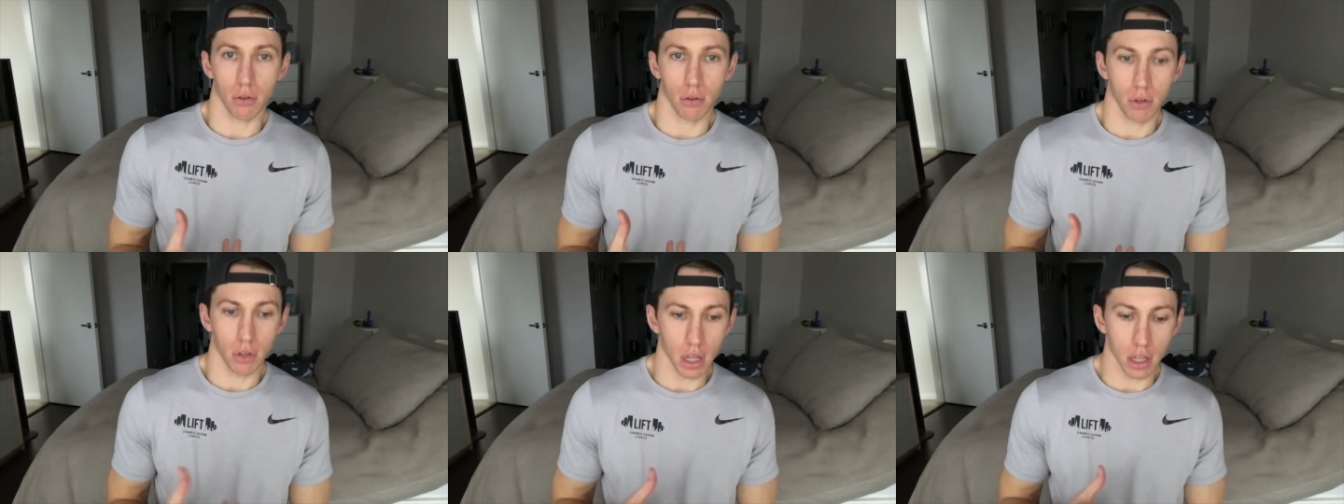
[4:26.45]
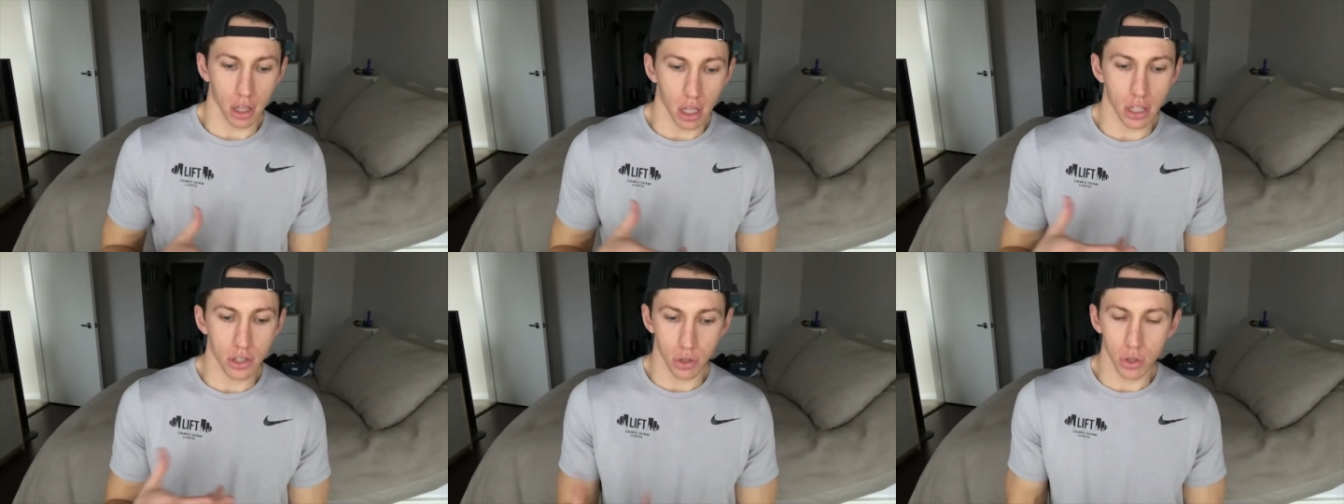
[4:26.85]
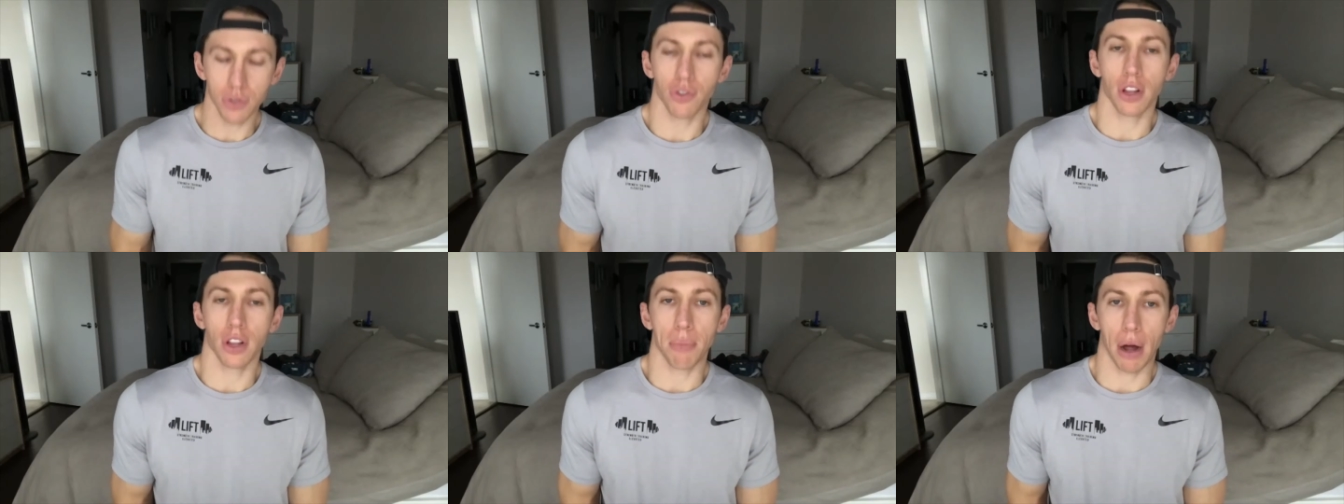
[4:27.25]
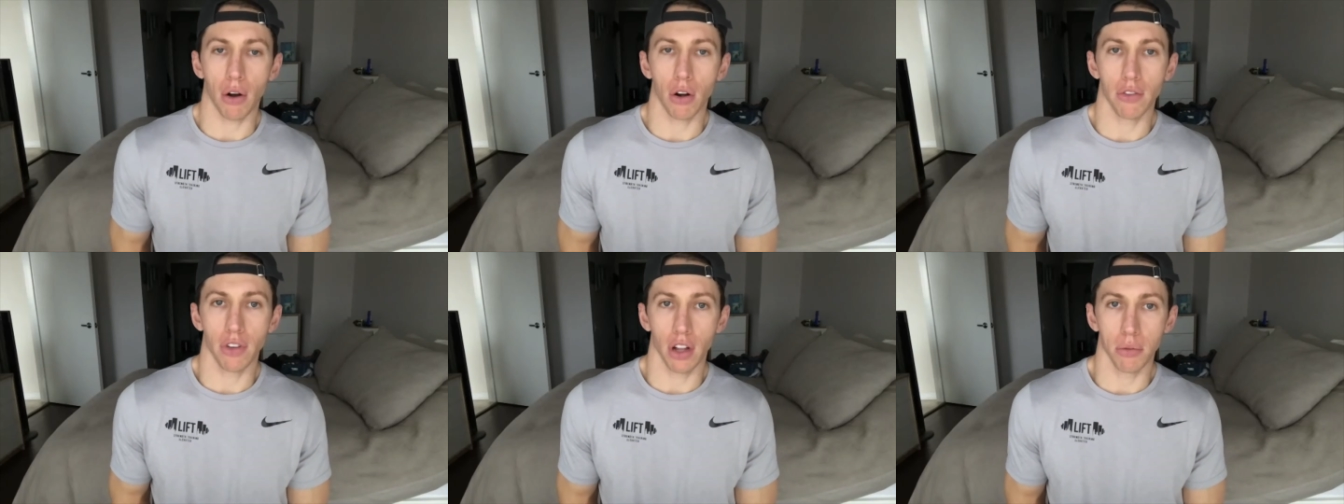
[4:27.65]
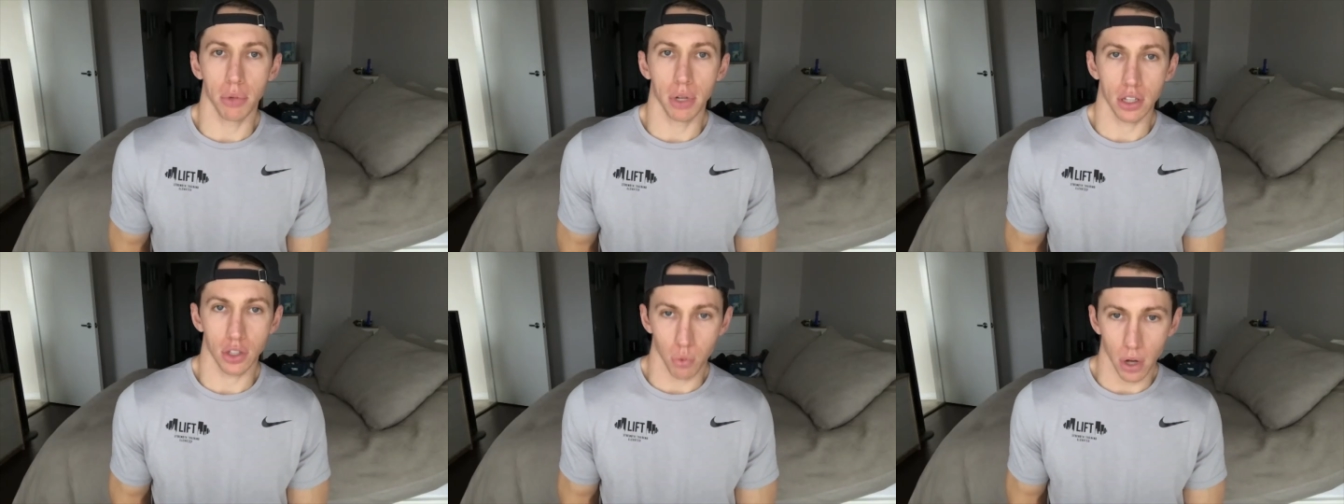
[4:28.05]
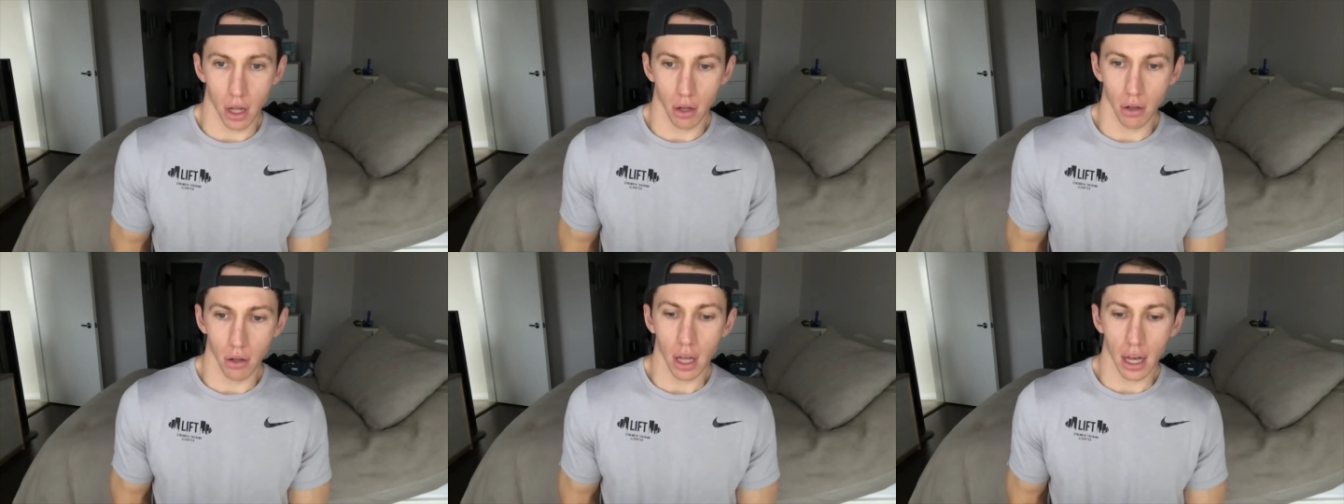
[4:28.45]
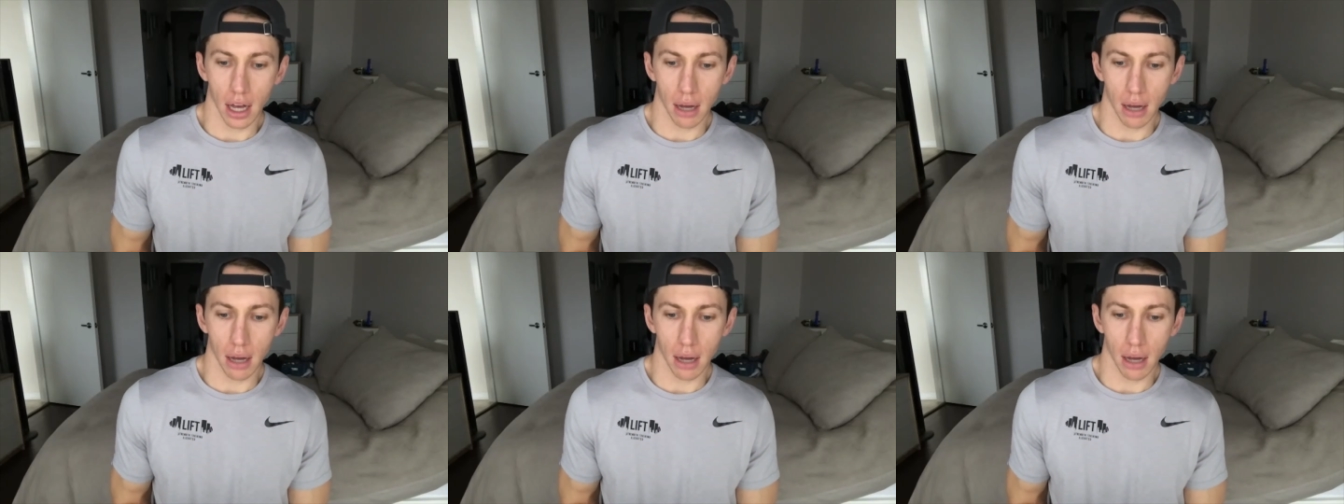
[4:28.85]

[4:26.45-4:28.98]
It's used for that power development as well.